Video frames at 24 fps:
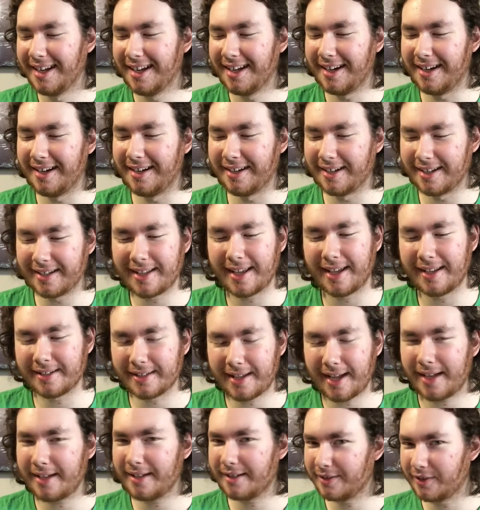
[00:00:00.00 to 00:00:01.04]
Again,
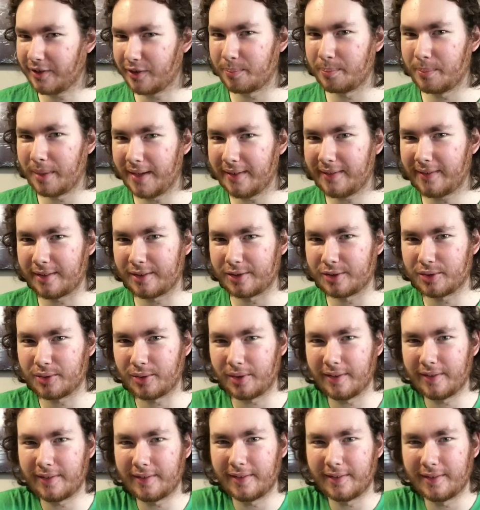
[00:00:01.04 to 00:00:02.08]
kind of just basic
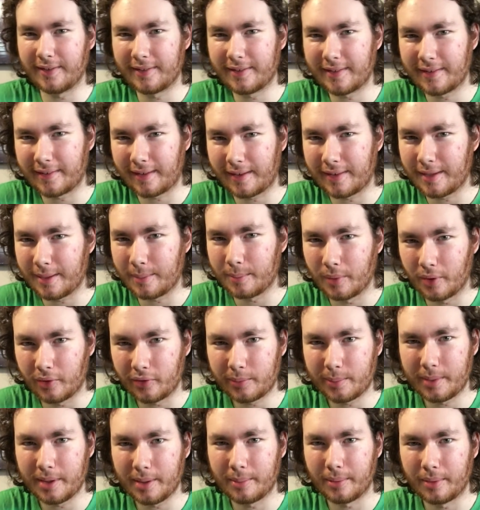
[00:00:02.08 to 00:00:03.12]
choices because I think
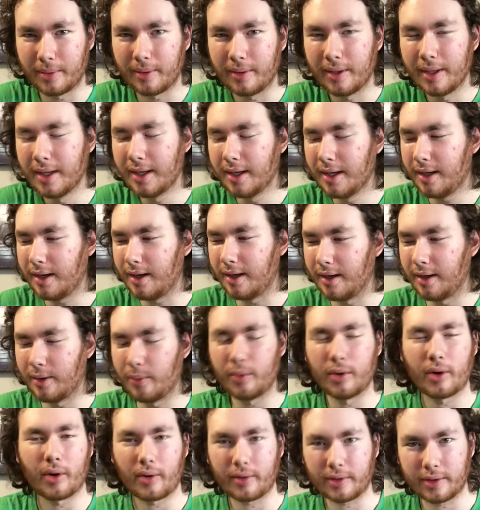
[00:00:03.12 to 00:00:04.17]
most people
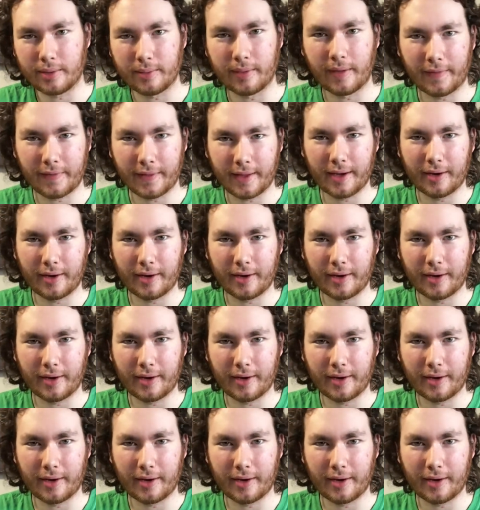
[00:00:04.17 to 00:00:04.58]
would argue that they